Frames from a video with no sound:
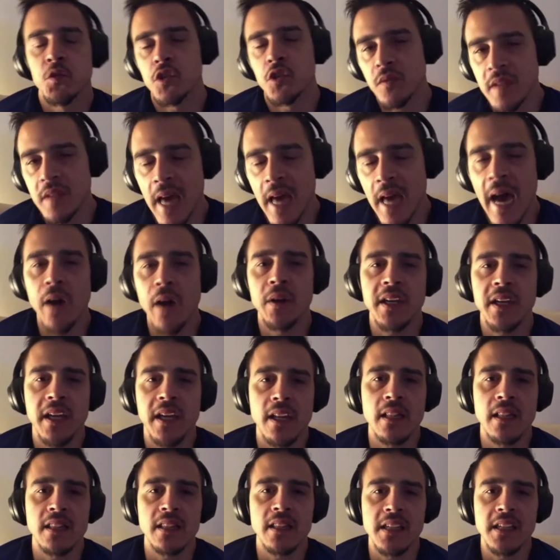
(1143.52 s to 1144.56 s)
So now he
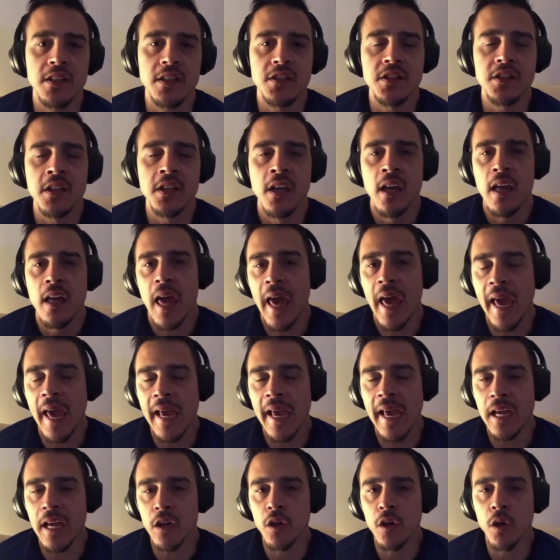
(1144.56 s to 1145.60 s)
can at least
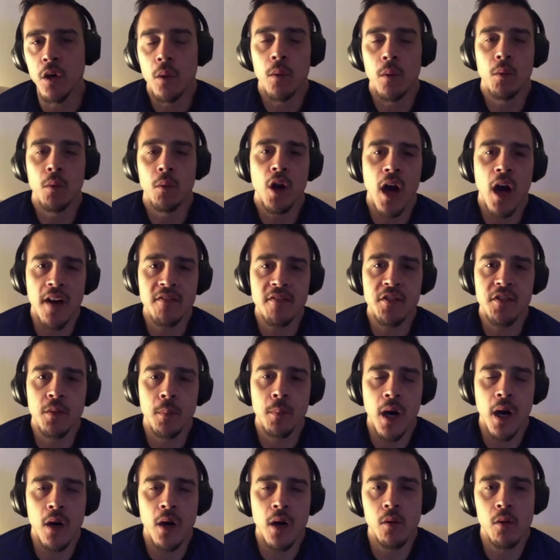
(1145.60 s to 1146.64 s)
angle when we're off the
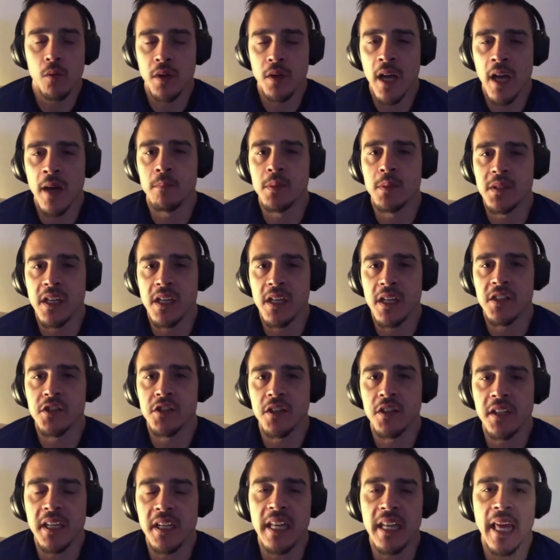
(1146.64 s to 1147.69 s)
ball, when we're not in
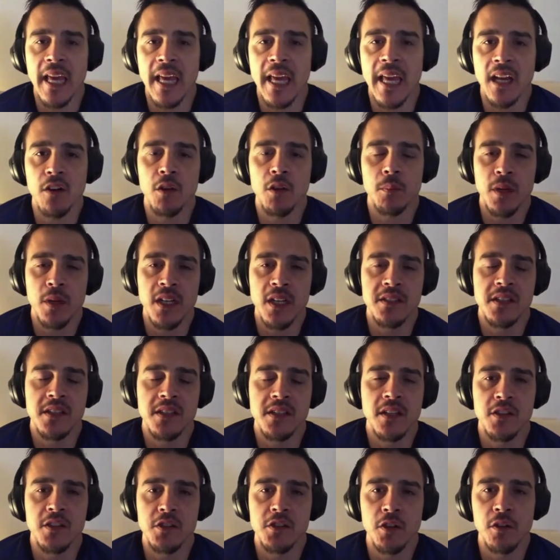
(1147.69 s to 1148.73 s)
possession, he can angle the press
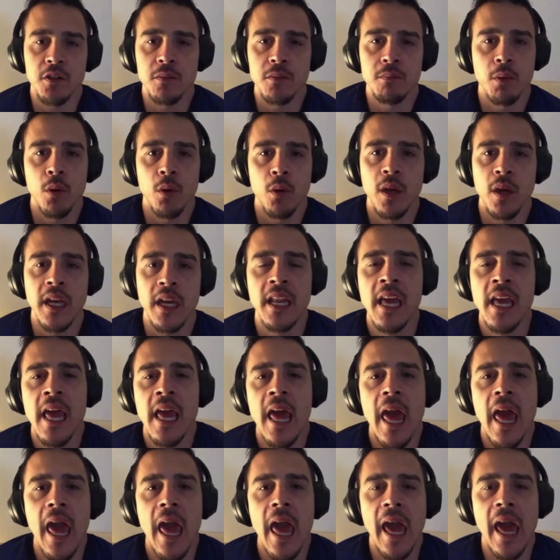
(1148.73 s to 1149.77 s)
at a certain point.
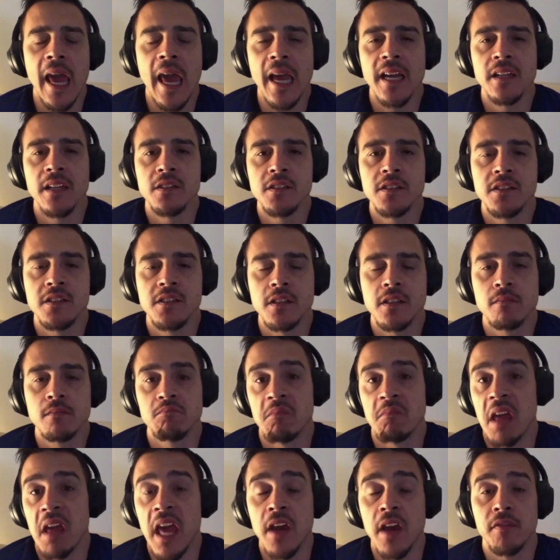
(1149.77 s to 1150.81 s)
And
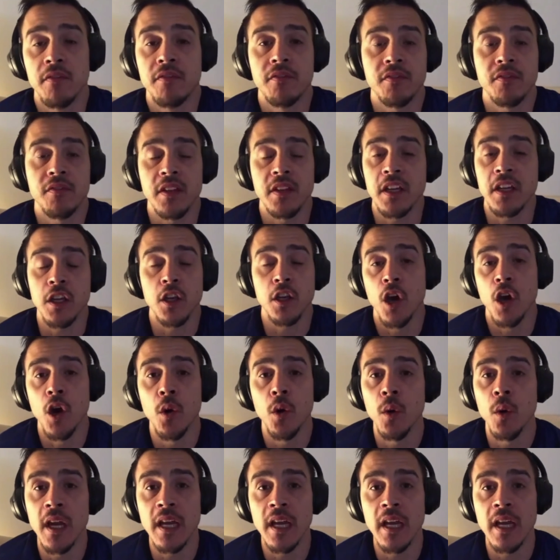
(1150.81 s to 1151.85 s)
if, you
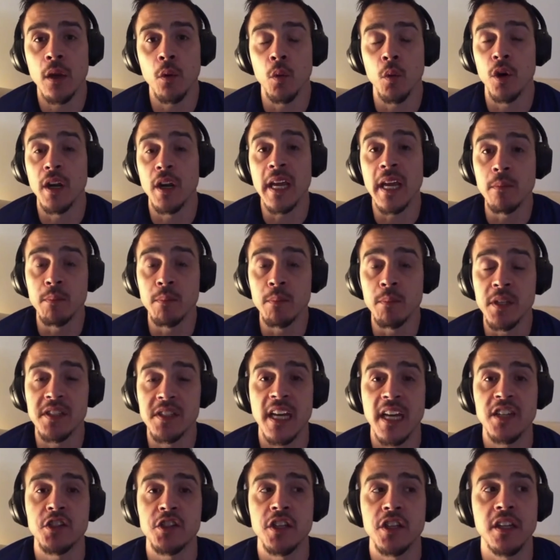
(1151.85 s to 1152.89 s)
know, we're in
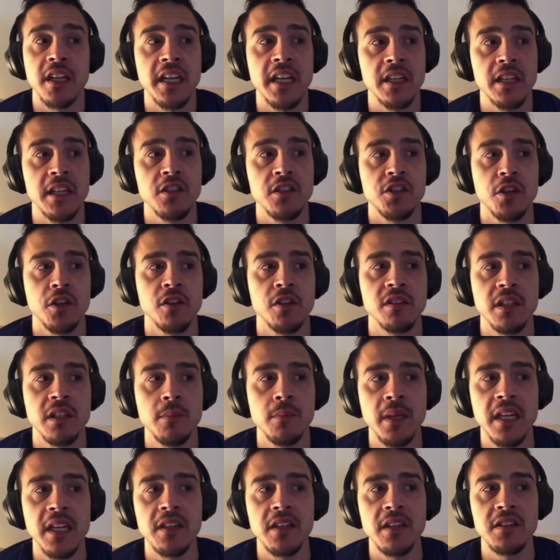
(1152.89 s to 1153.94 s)
possession, he can certainly
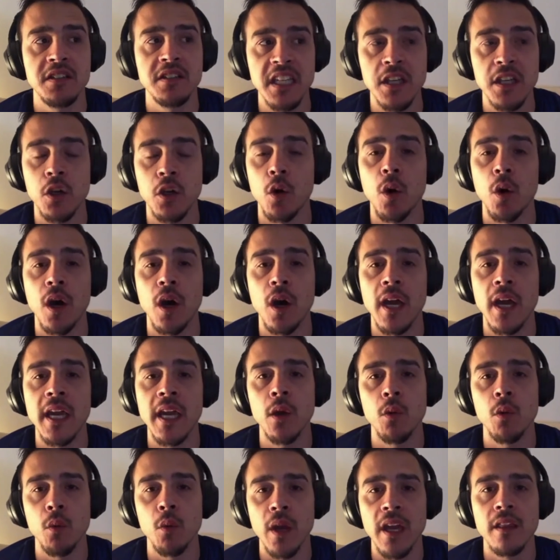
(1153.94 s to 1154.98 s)
be a
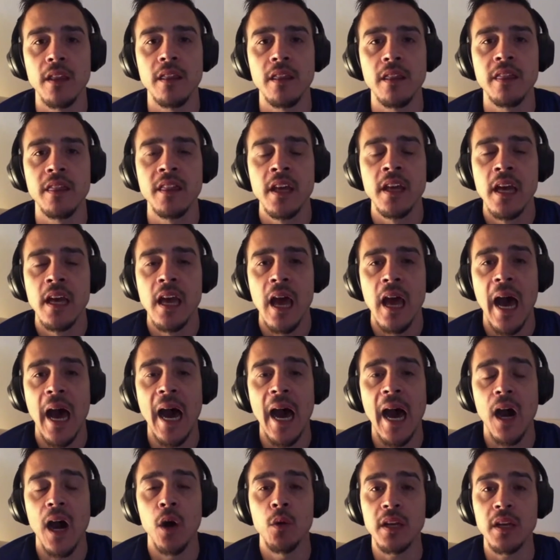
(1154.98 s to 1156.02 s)
decoy with
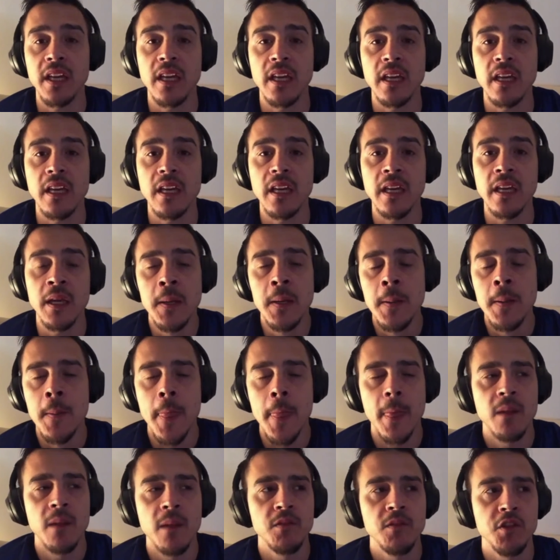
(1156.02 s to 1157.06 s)
how he,
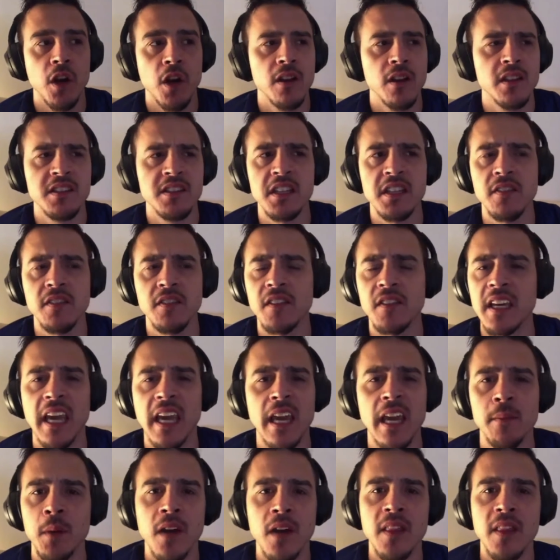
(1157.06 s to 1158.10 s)
sorry, the TV
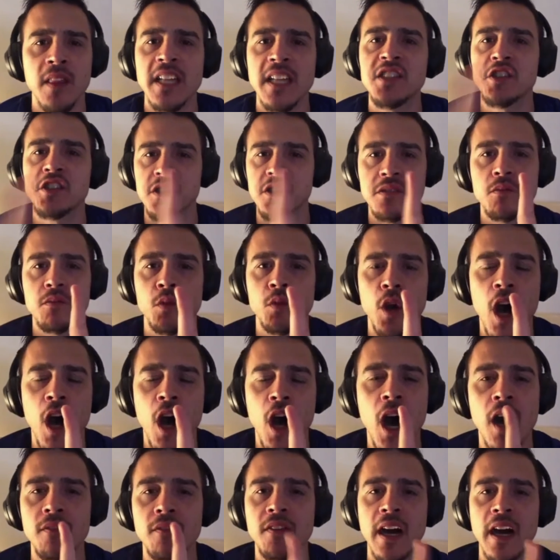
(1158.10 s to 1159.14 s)
came on. That's just
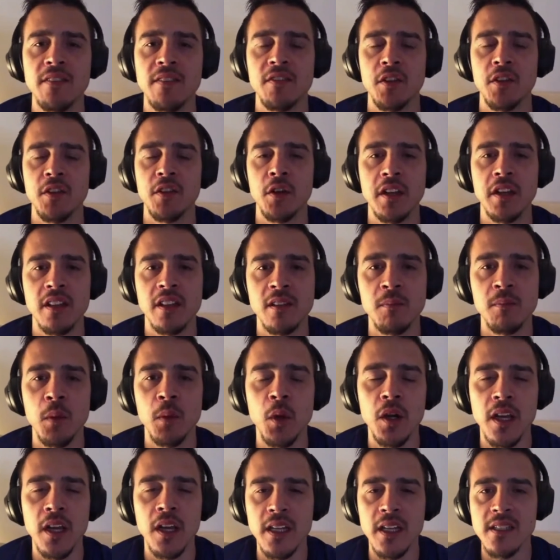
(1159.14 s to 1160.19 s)
raw 5:30 in the
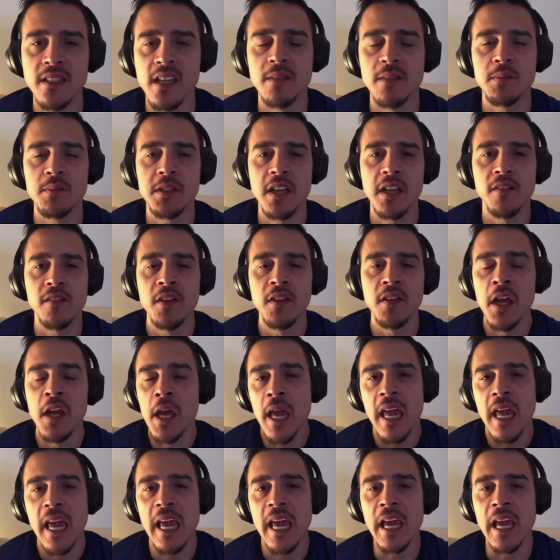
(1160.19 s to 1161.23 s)
morning type stuff.
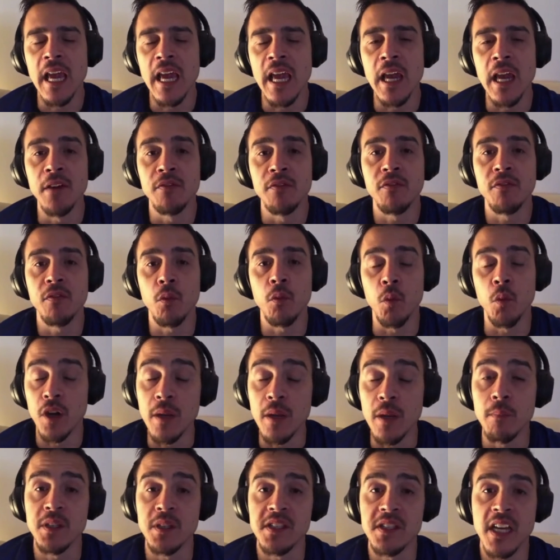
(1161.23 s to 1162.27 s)
If we're
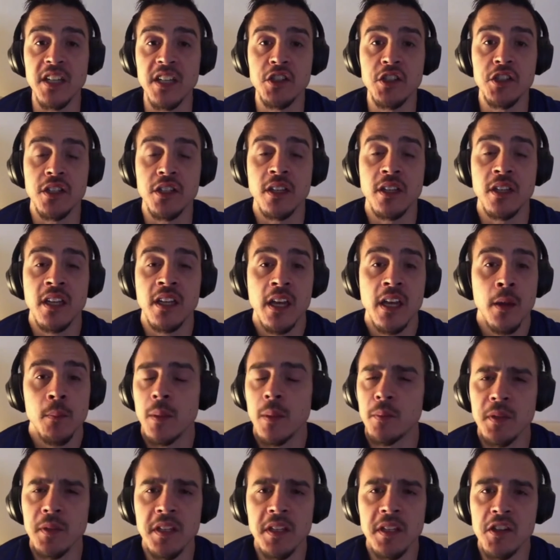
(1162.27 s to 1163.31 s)
in possession,
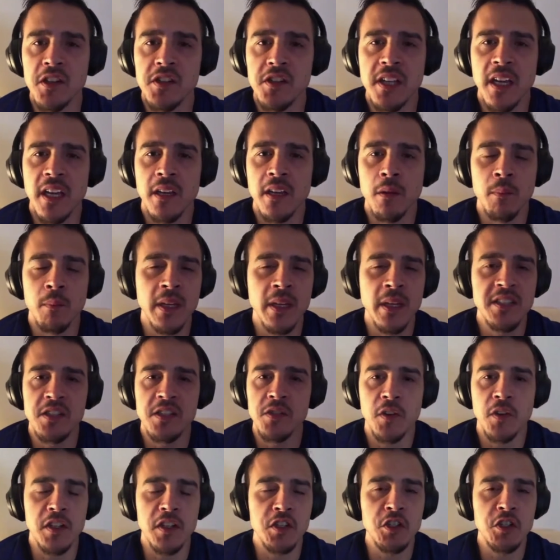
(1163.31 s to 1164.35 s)
people need to understand
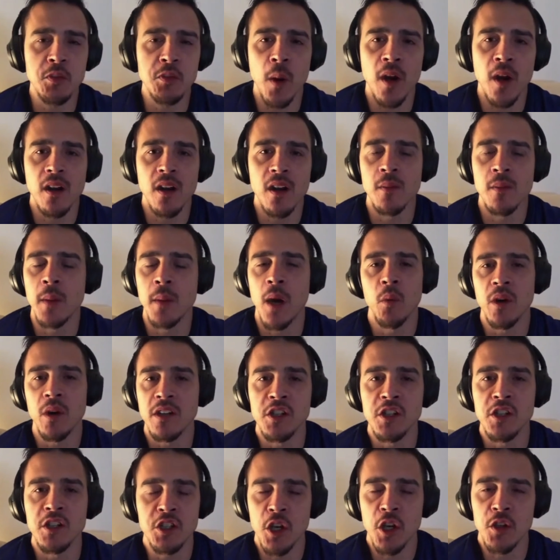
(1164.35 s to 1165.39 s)
Mason's very smart about where
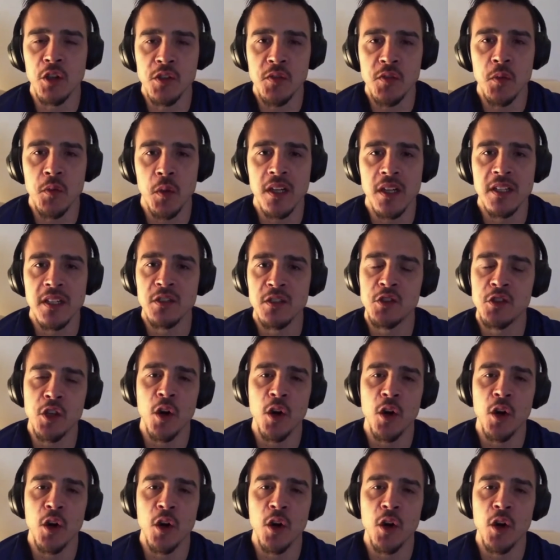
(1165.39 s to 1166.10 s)
he shows for it.